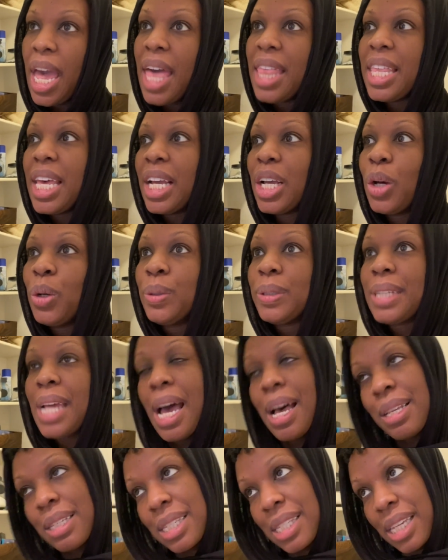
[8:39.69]
and then go
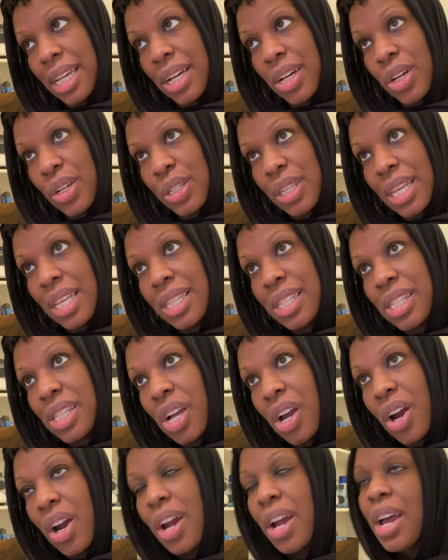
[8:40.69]
downstairs and
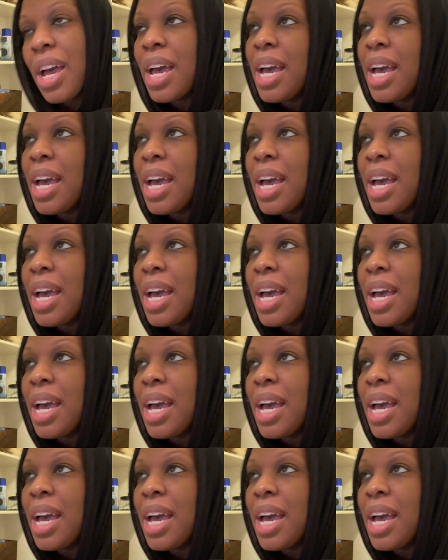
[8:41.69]
start